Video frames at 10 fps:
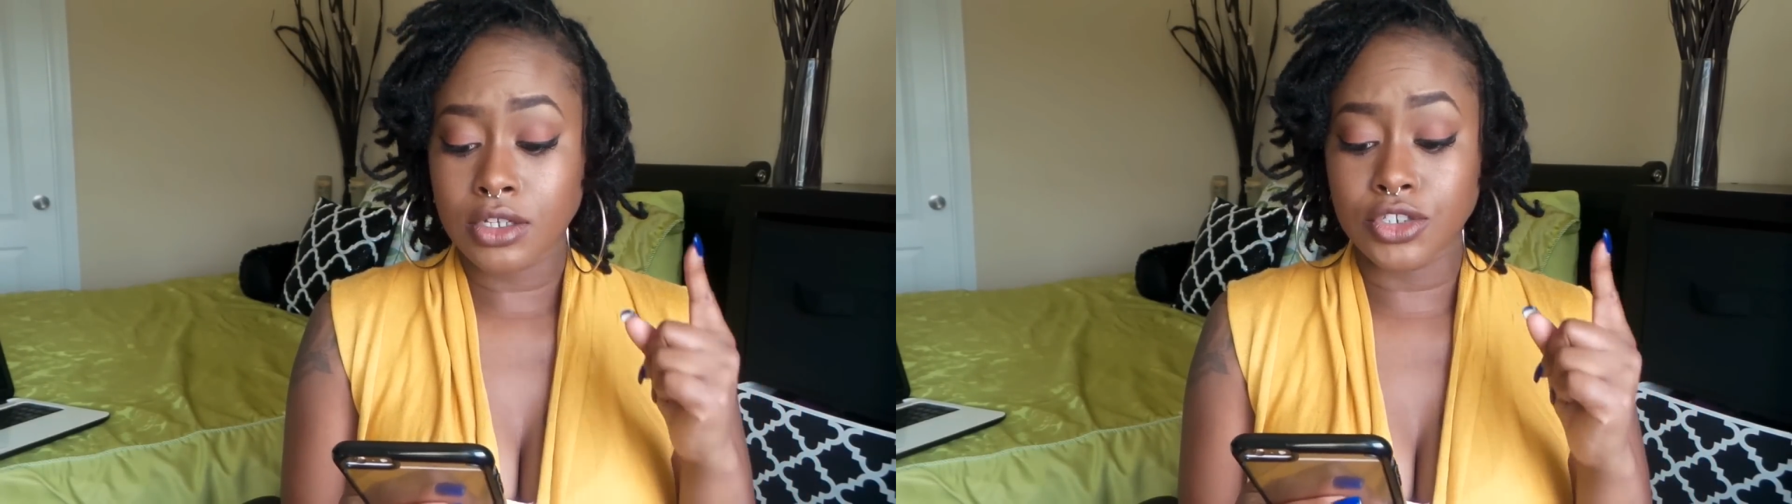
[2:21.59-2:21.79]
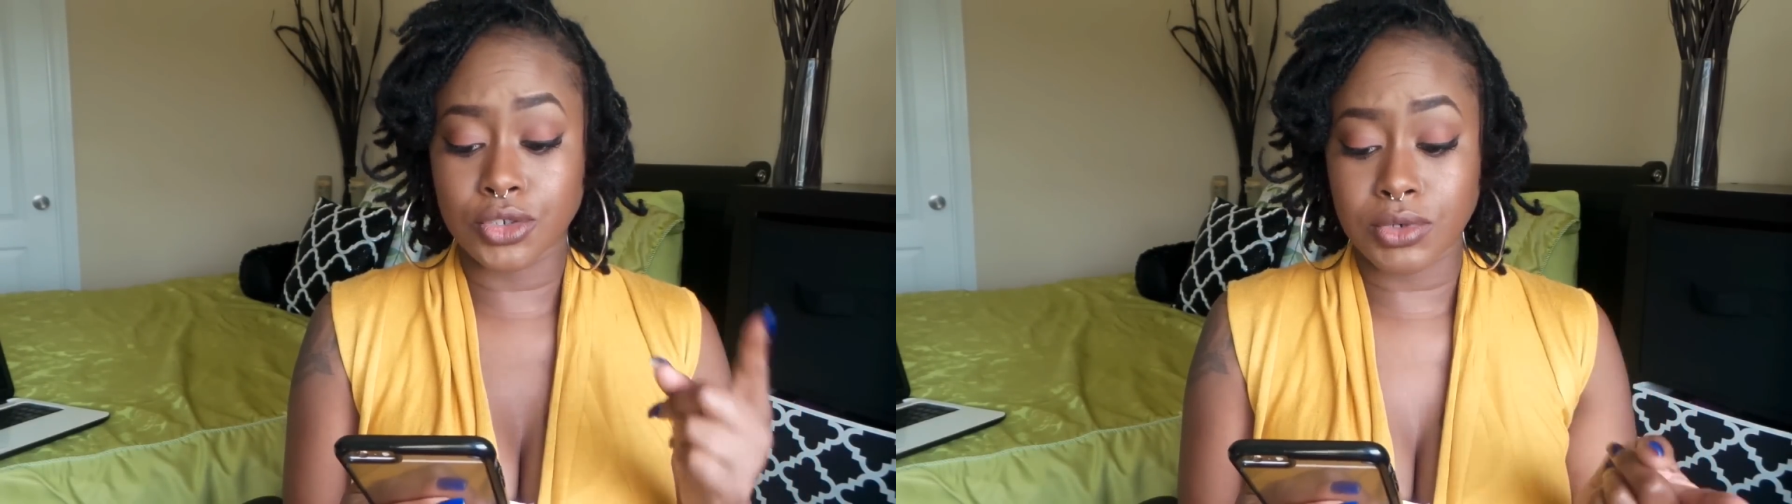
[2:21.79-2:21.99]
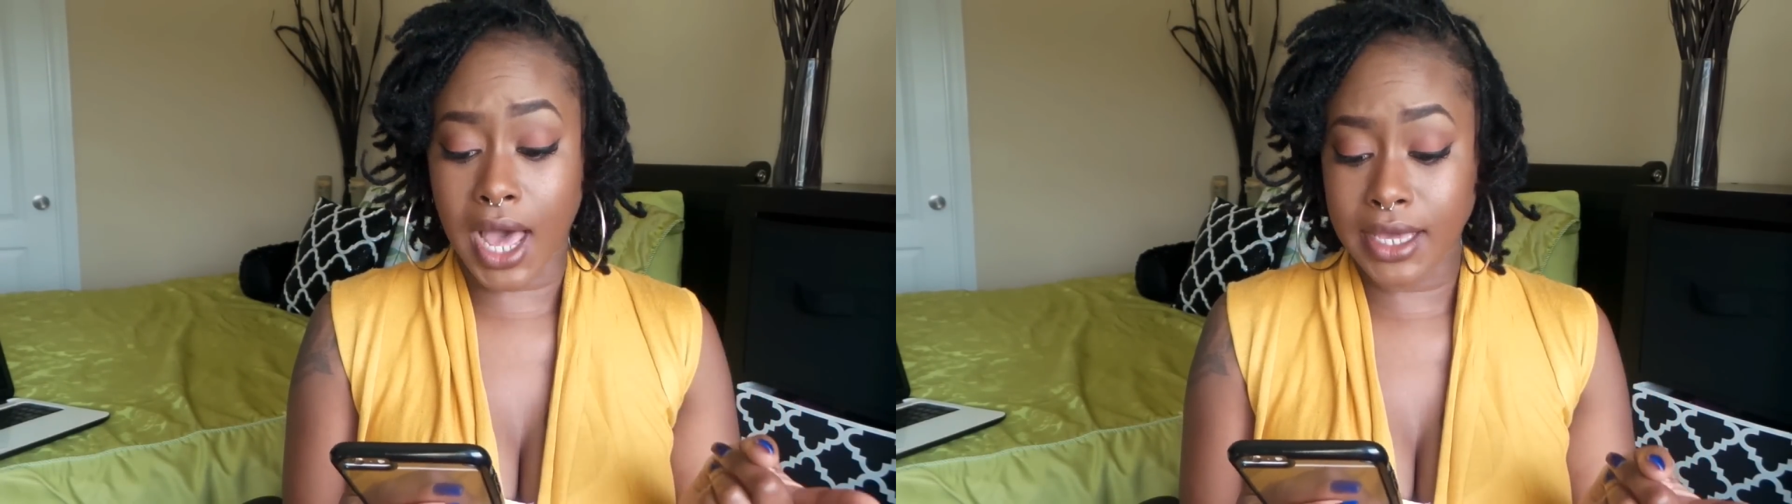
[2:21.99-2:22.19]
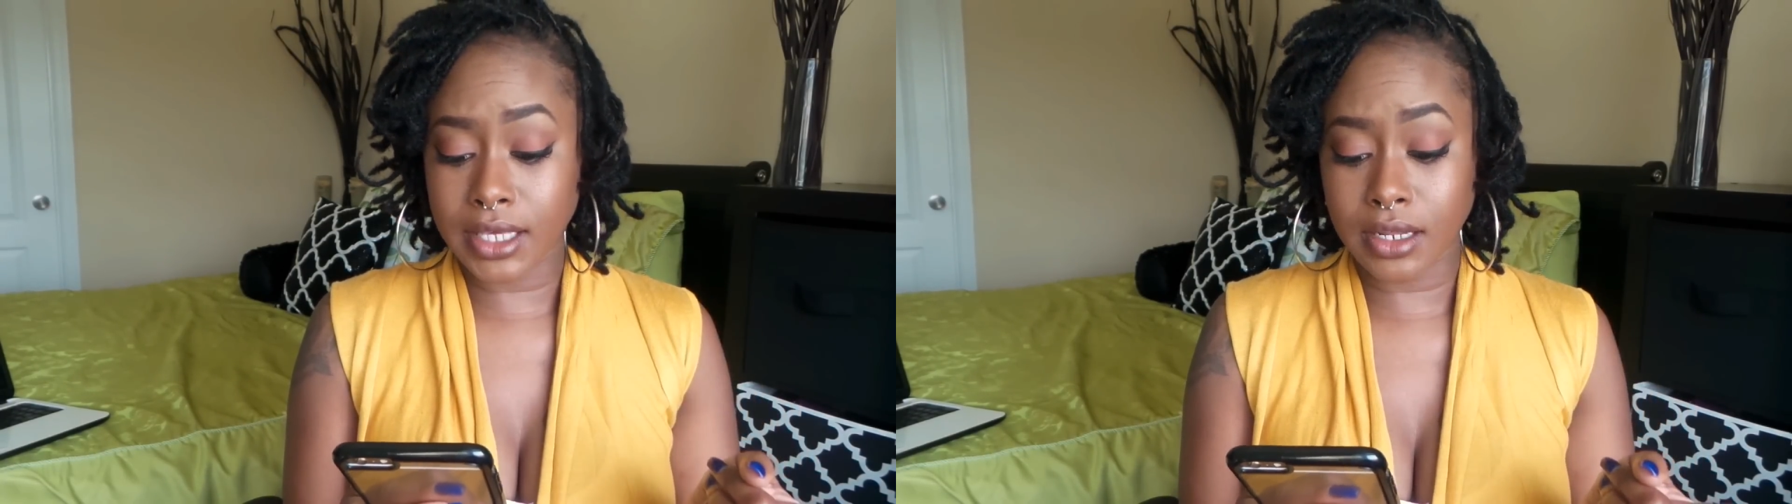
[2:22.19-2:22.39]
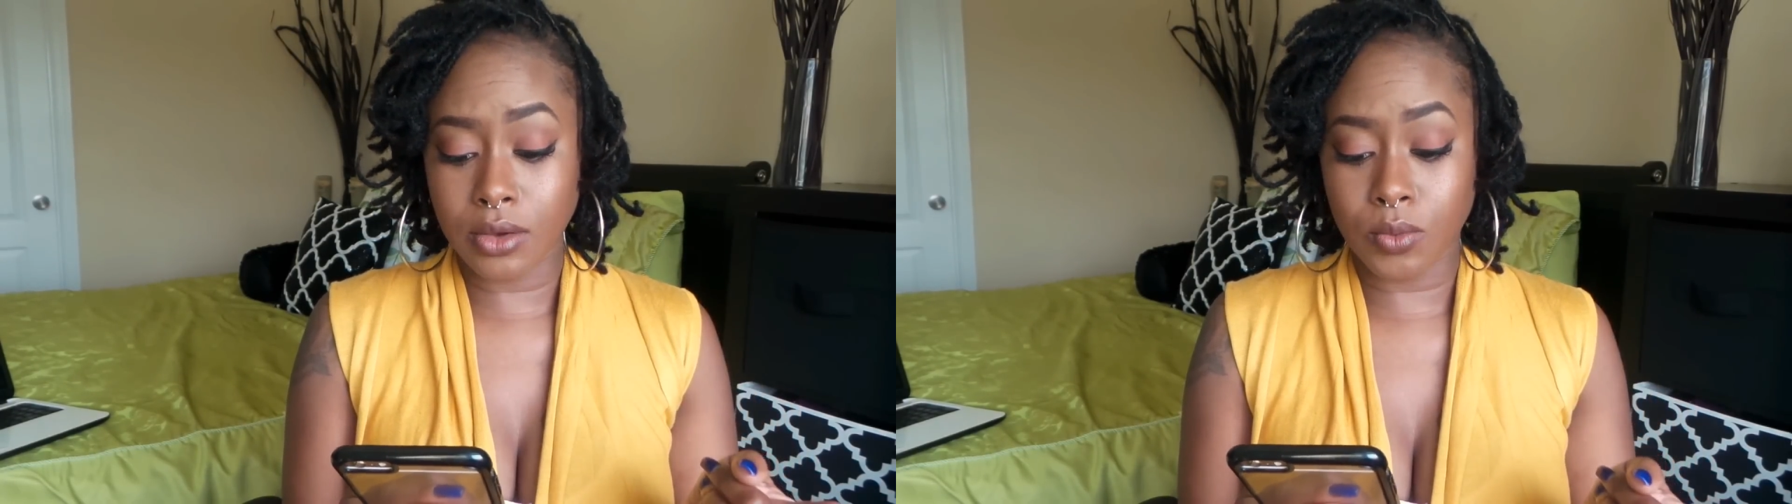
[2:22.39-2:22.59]
do not
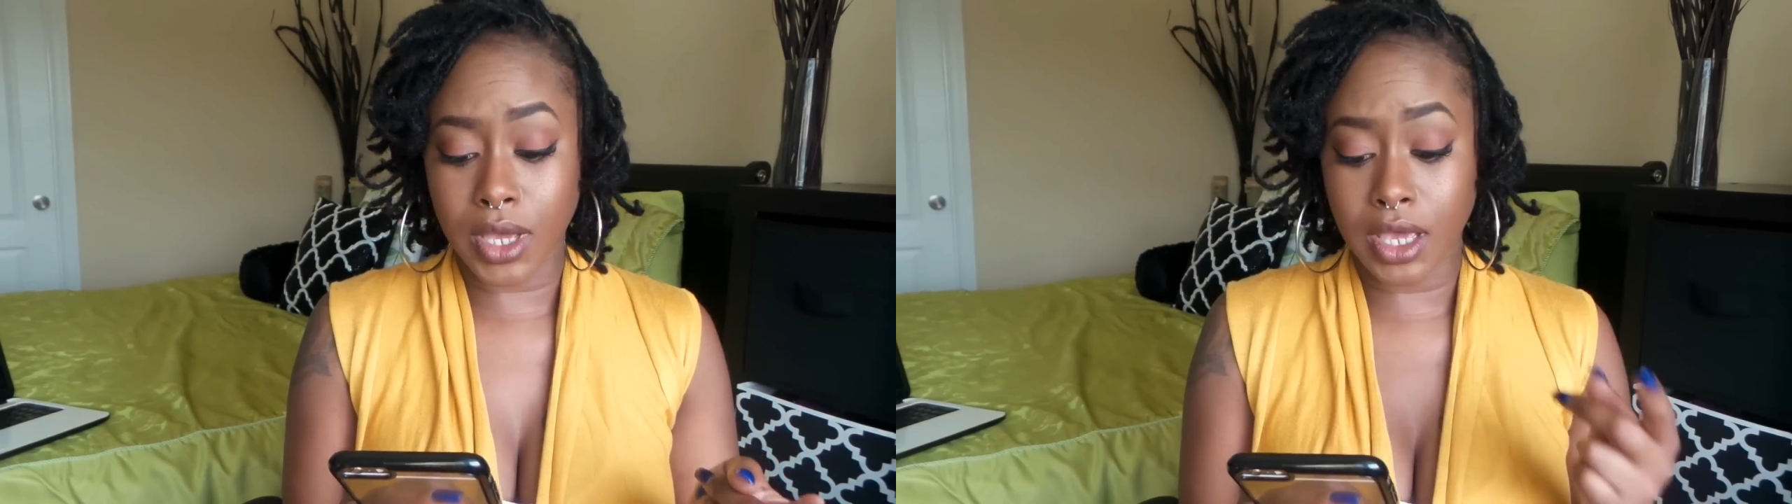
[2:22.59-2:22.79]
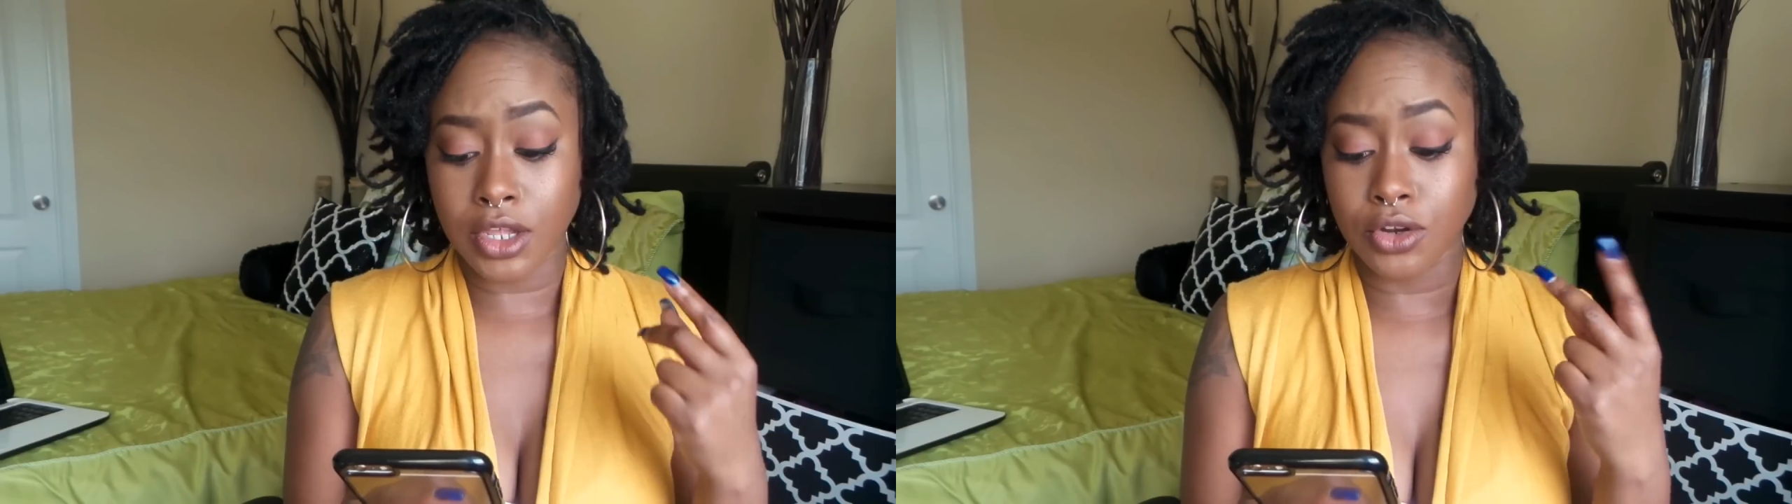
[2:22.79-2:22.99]
get it wet,